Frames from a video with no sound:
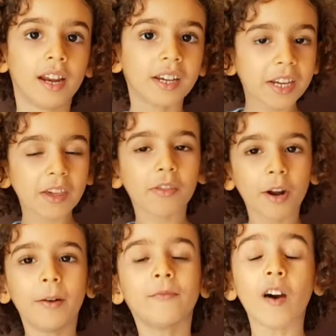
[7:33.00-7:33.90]

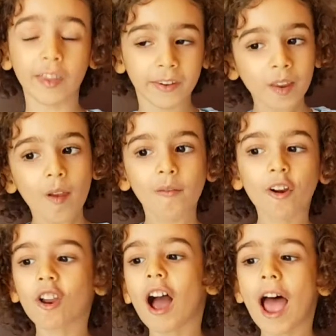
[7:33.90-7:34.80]
Neither one
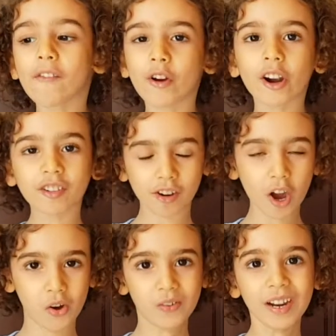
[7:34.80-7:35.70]
will ever
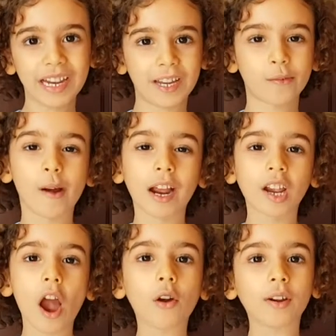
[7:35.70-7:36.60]
grow into a
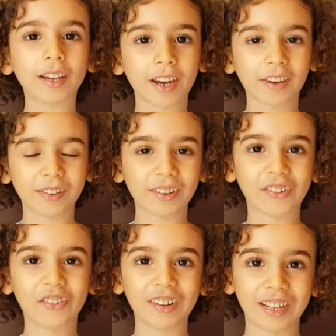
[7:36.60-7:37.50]
coconut
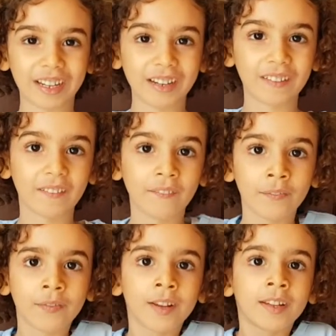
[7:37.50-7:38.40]
tree.
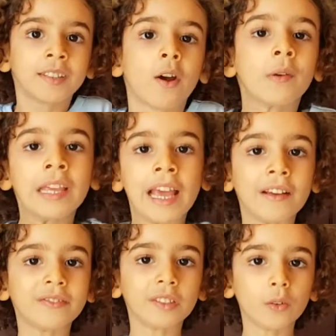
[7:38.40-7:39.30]
So
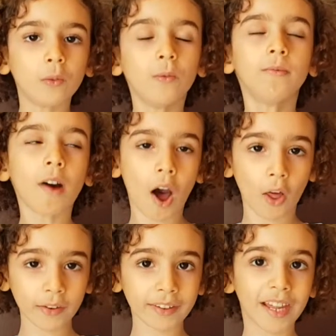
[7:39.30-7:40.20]
if you
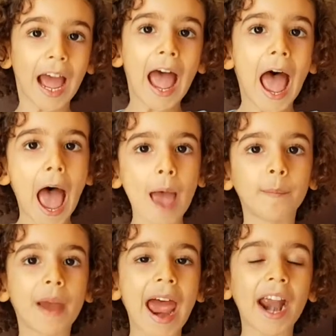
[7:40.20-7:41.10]
want a
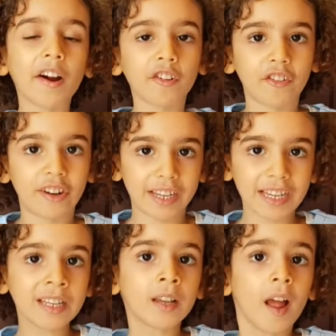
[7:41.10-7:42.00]
pear
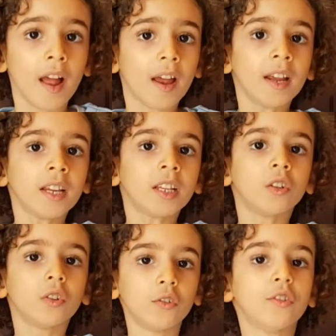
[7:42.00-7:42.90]
tree,
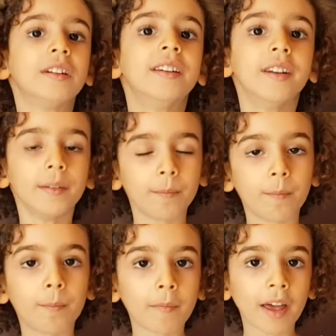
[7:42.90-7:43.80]
you
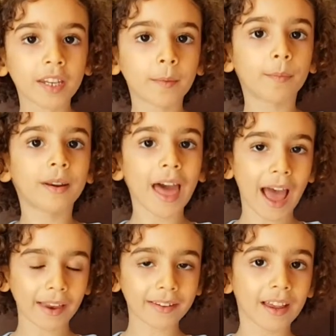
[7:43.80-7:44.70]
must
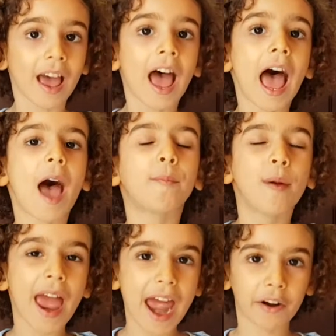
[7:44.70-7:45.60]
plant a
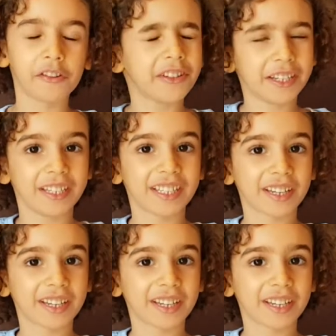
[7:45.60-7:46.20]
pear seed.